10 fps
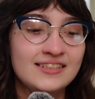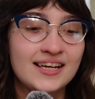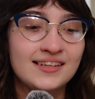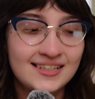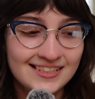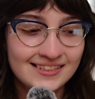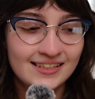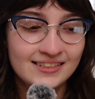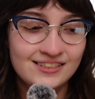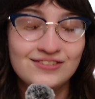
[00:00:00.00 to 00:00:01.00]
Stanley
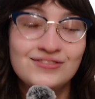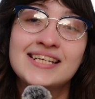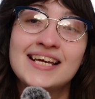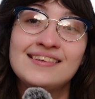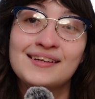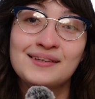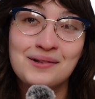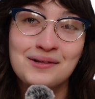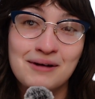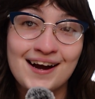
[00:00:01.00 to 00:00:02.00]
decides to sing the
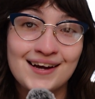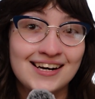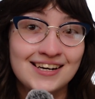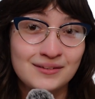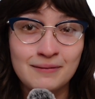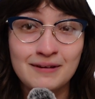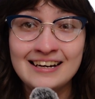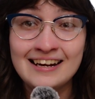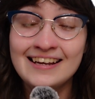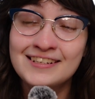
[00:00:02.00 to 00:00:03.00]
lullaby that has
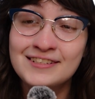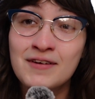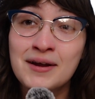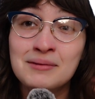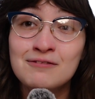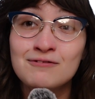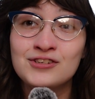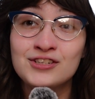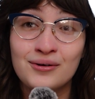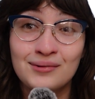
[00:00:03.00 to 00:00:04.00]
been in his family for
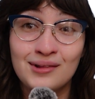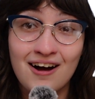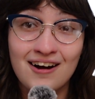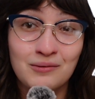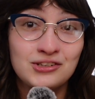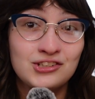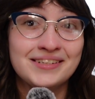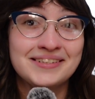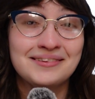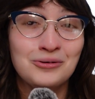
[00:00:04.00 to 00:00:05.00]
so long, which
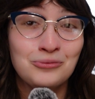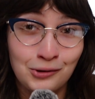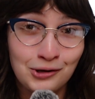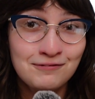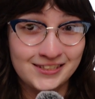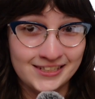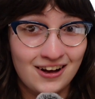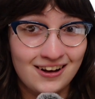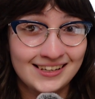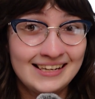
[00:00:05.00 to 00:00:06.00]
is the wolf
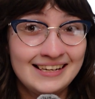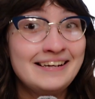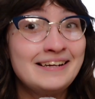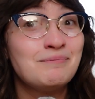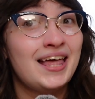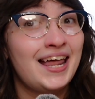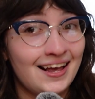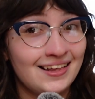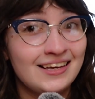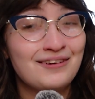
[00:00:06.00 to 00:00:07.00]
song that
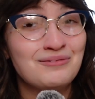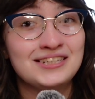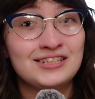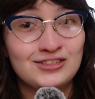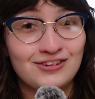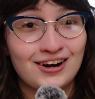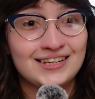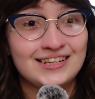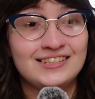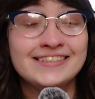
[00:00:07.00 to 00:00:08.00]
Elya was
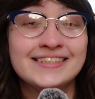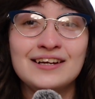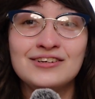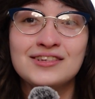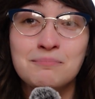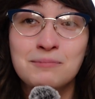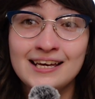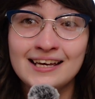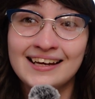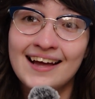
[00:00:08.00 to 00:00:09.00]
instructed to sing to the
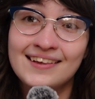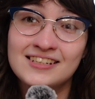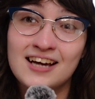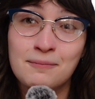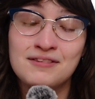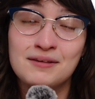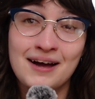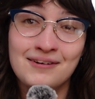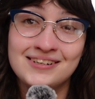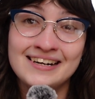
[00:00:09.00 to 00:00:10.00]
pig at the top of the
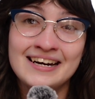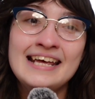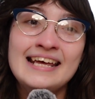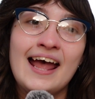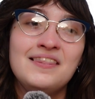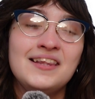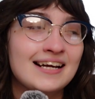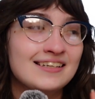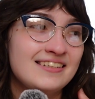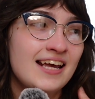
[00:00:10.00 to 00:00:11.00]
mountain. And the
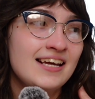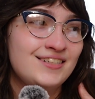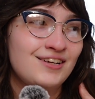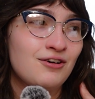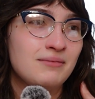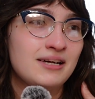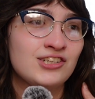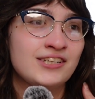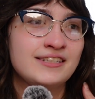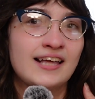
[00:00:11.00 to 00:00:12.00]
next day, Zero
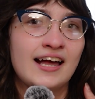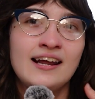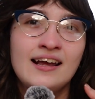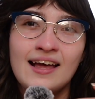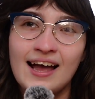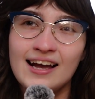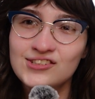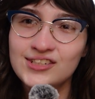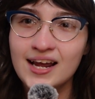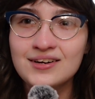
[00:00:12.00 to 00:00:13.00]
mentions that,
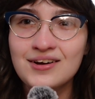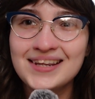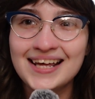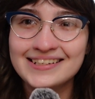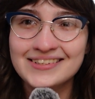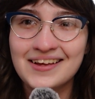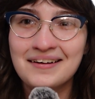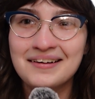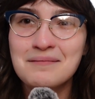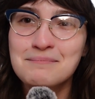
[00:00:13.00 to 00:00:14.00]
actually, I know that
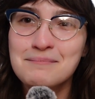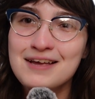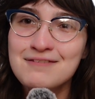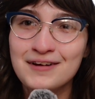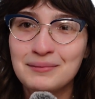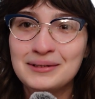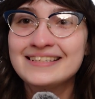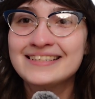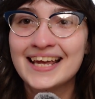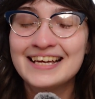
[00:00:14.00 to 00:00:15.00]
song. My family
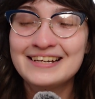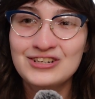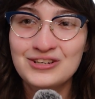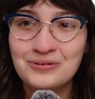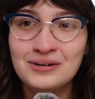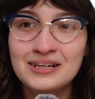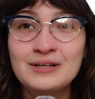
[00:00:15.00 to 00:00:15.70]
sang it too.